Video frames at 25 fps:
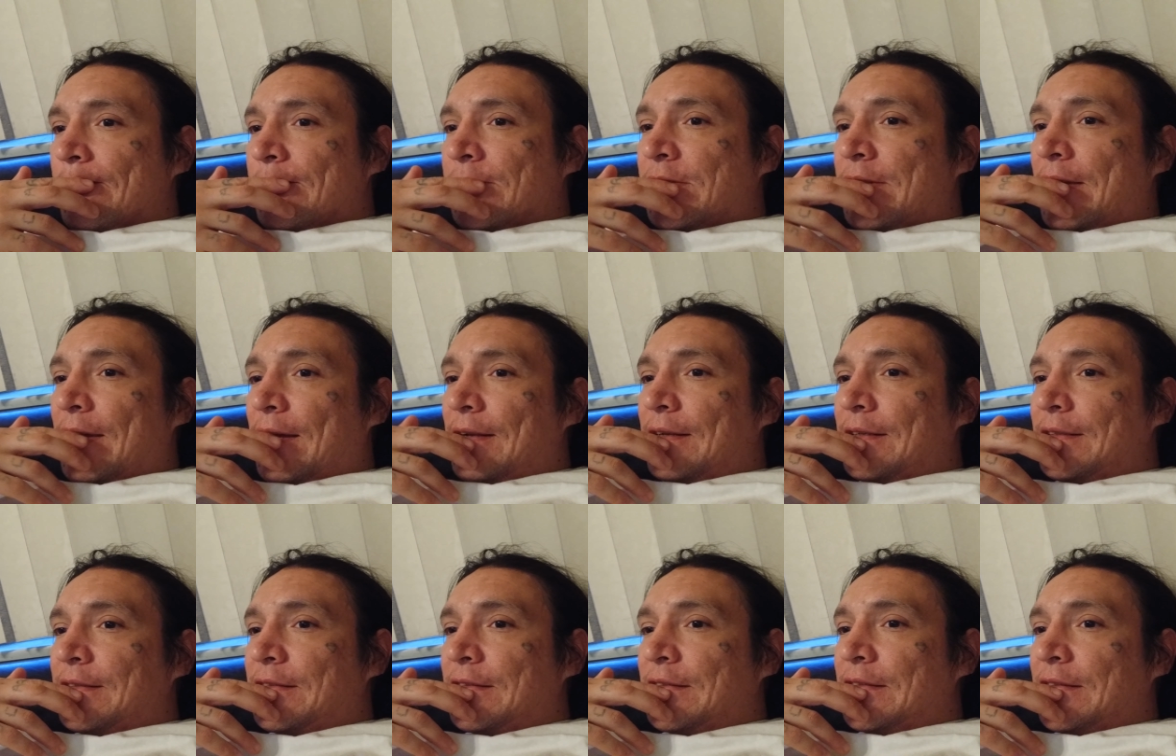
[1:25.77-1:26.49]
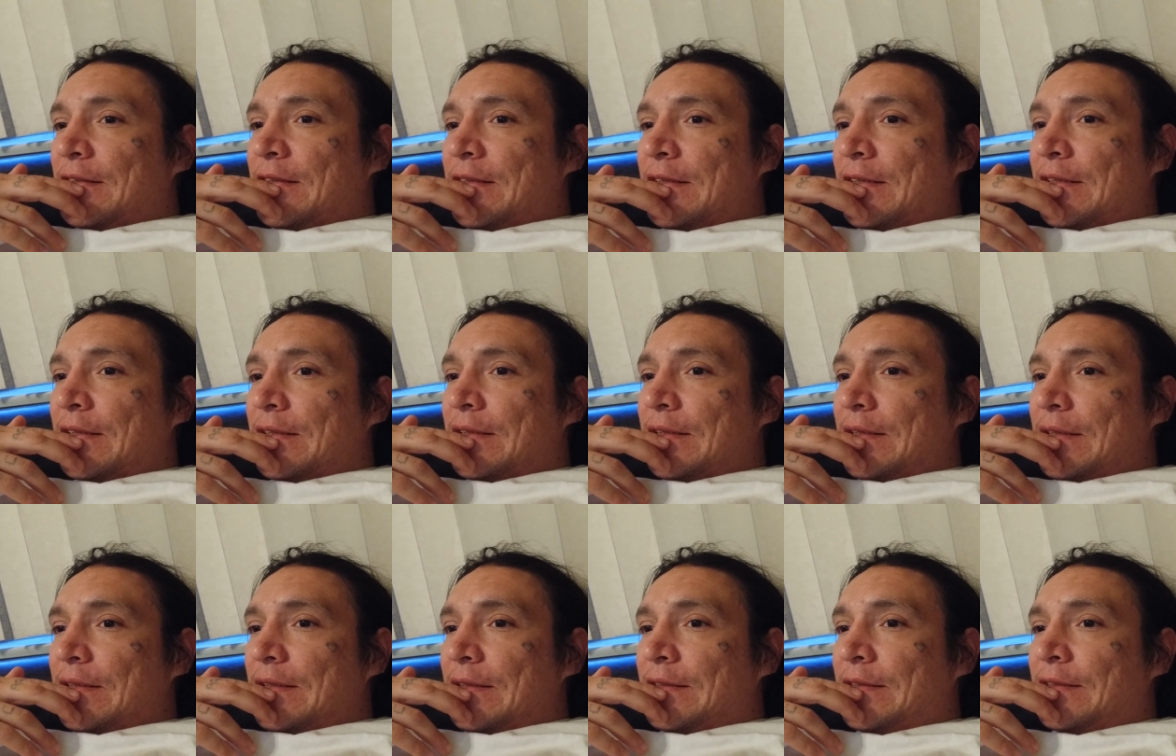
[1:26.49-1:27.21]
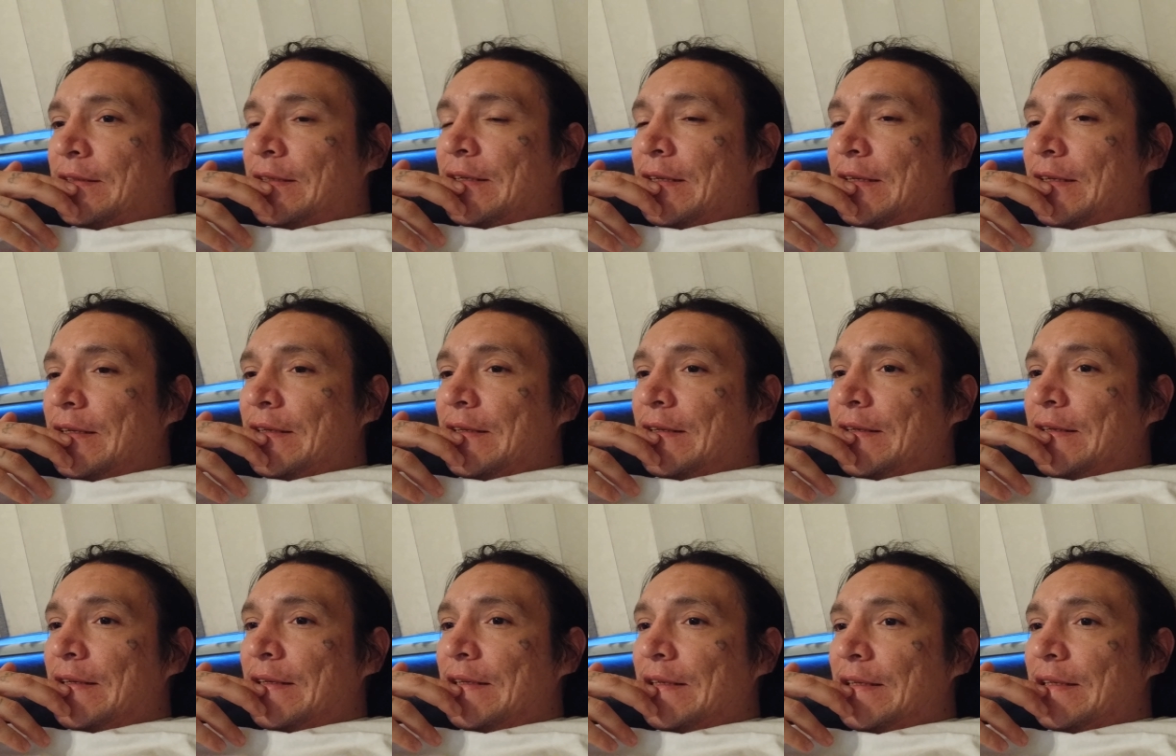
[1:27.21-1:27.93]
intelligently
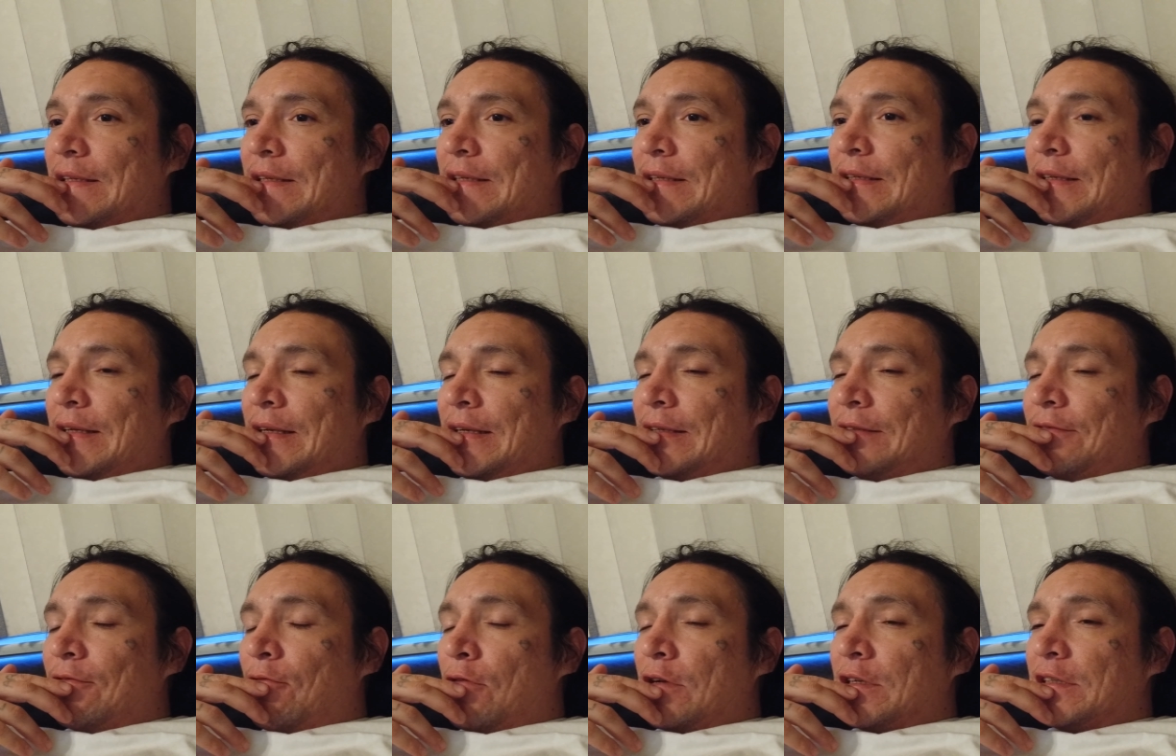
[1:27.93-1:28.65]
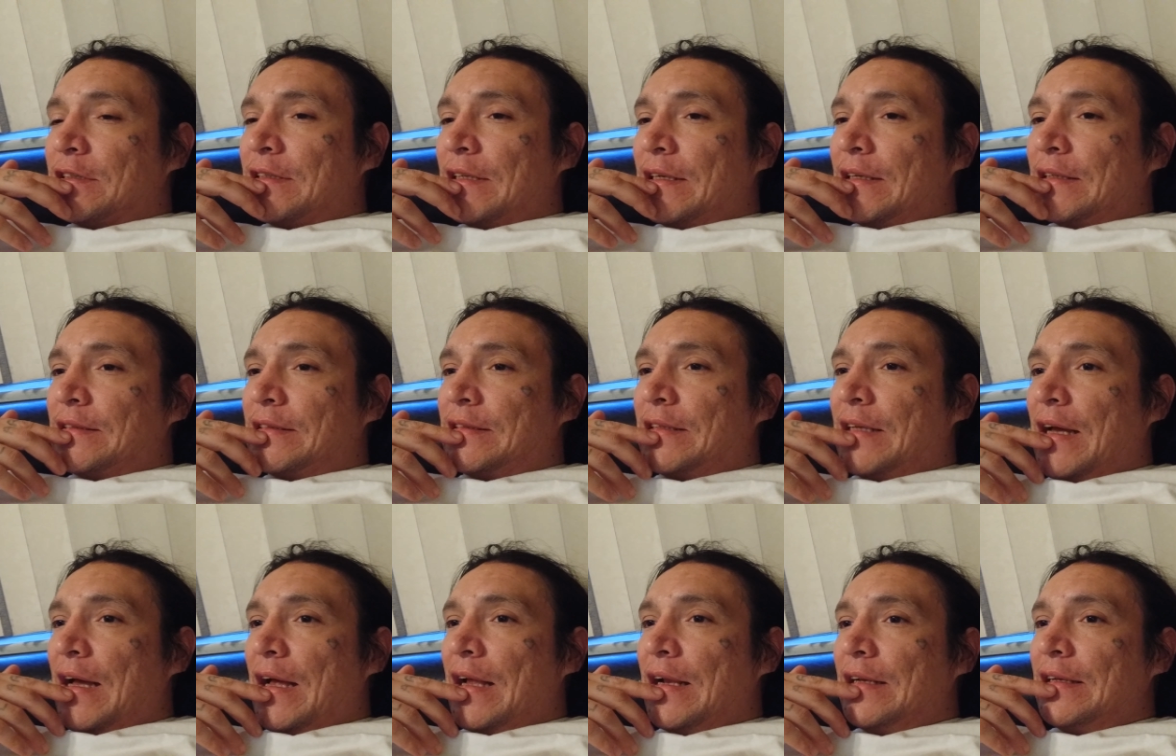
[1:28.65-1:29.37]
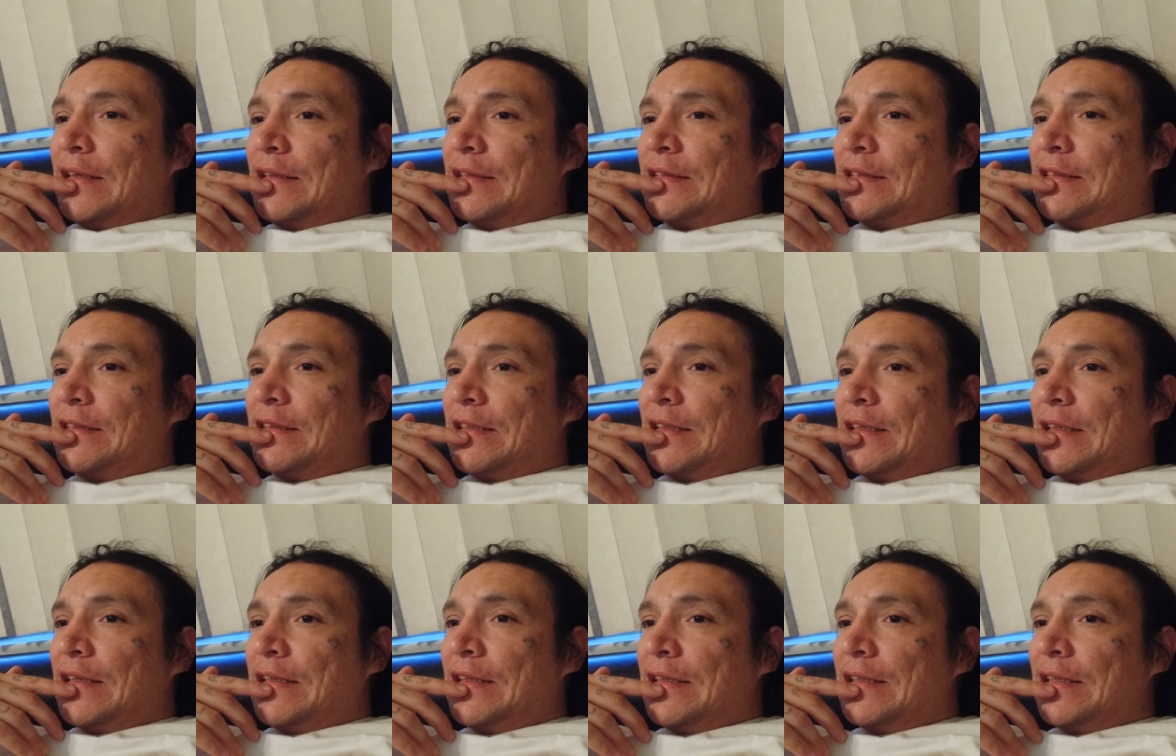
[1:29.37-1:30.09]
gently and I want to say
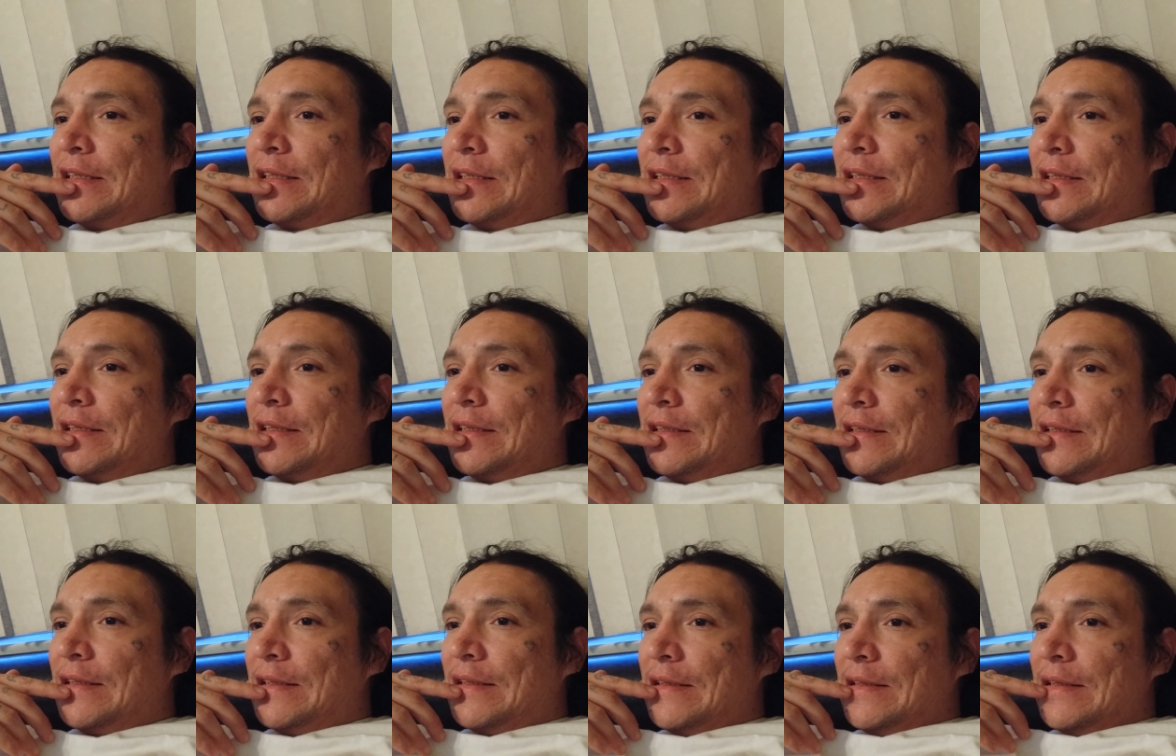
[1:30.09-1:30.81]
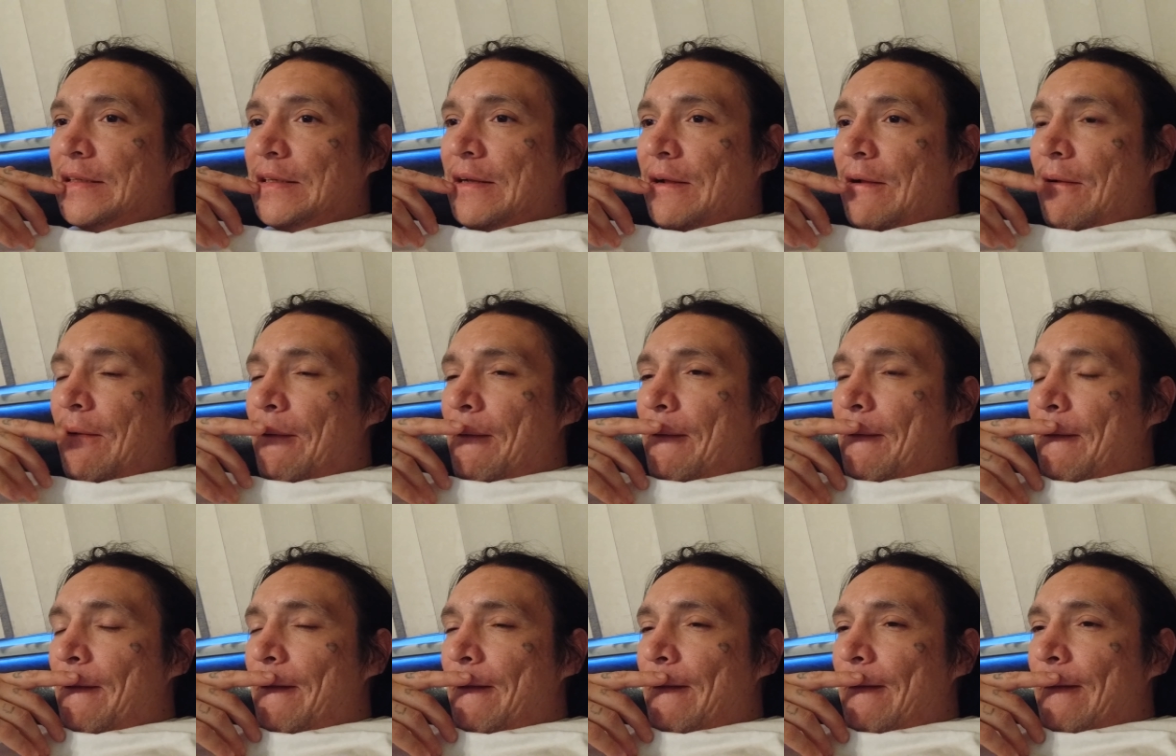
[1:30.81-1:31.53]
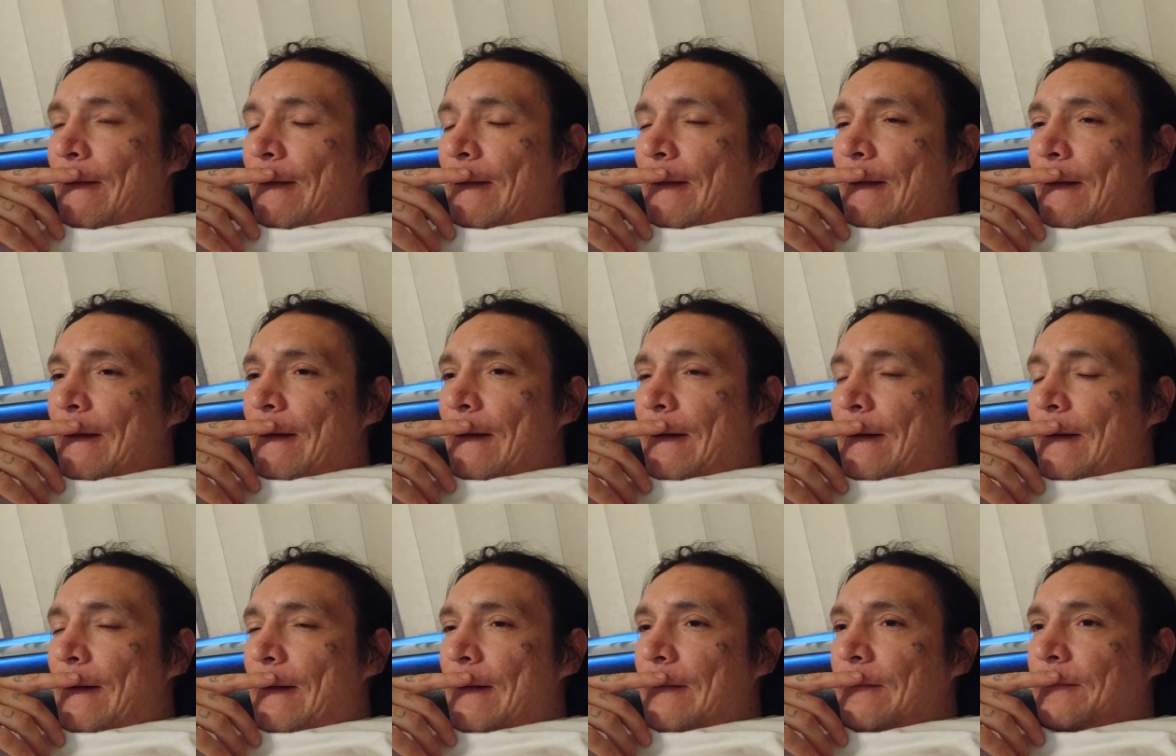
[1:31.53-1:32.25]
intelligently
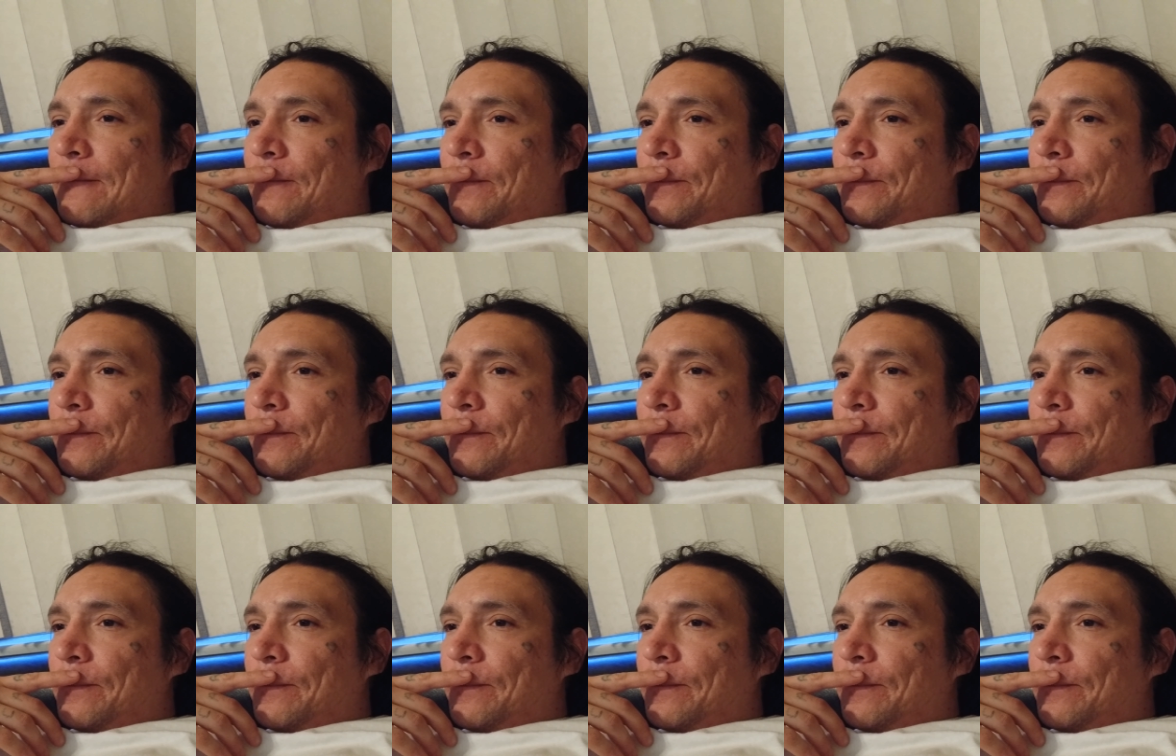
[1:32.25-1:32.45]
um,